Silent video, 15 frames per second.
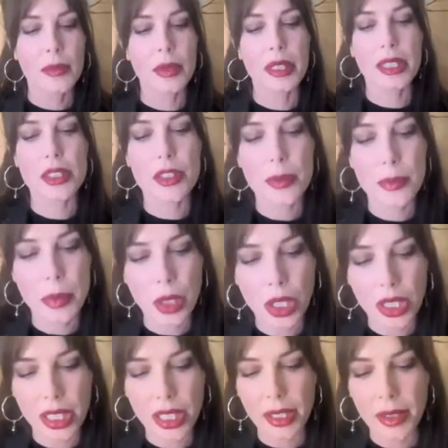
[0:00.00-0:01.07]
because your
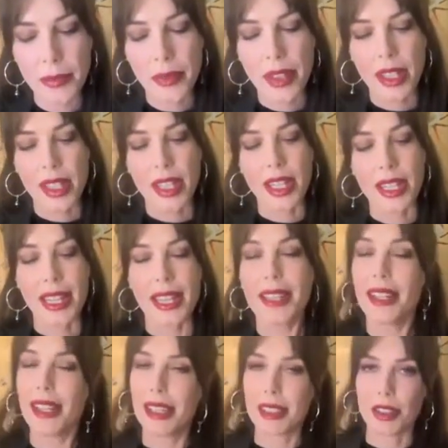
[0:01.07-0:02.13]
body,
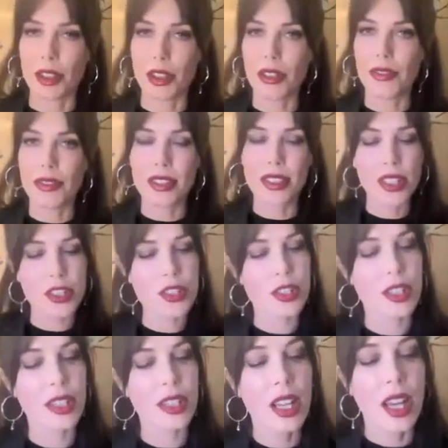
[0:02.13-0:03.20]
again, as a
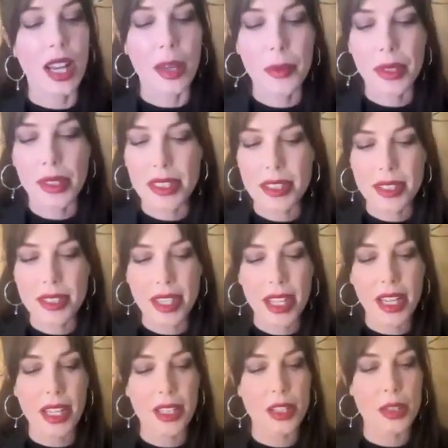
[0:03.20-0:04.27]
non-physician, I'm going to
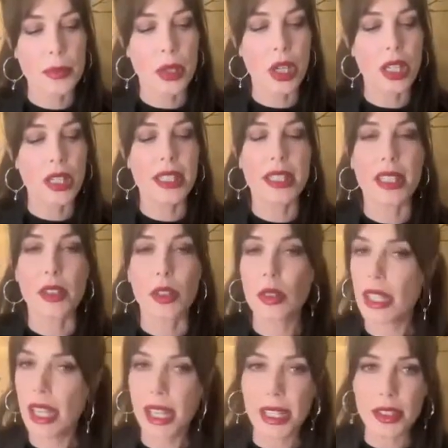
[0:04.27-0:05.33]
say your body can
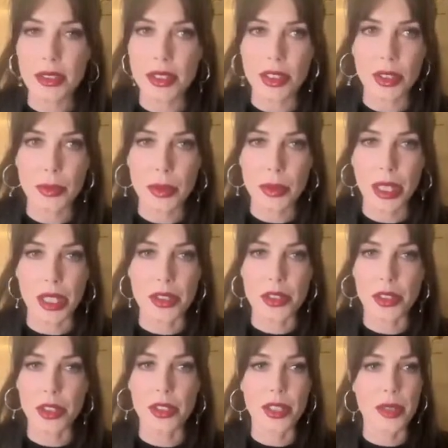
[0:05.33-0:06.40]
only handle so much.
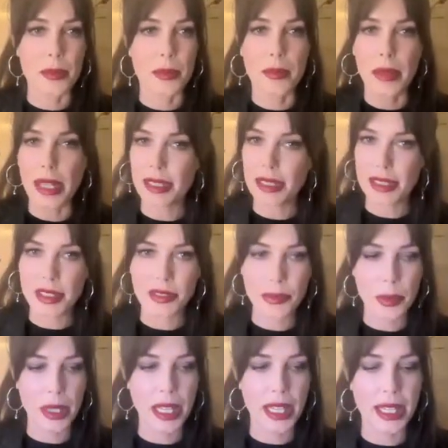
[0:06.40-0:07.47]
You're in masses
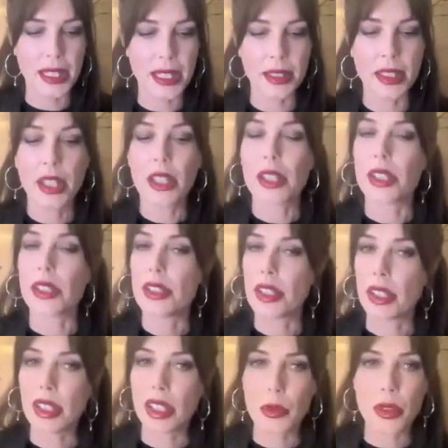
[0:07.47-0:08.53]
of pain. You're
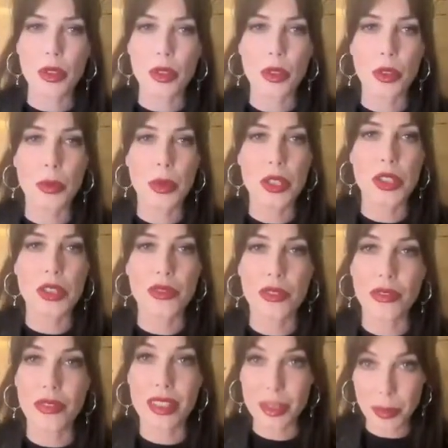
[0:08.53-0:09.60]
dealing with a whole bunch of
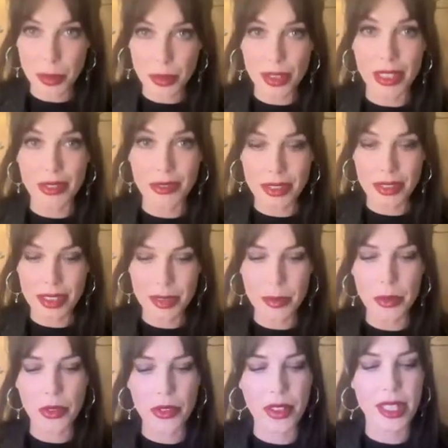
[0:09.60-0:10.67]
invisible and
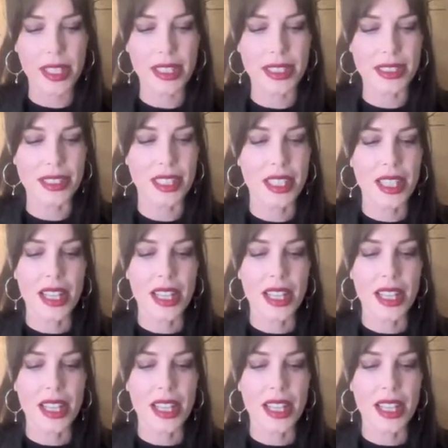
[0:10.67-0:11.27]
visible things.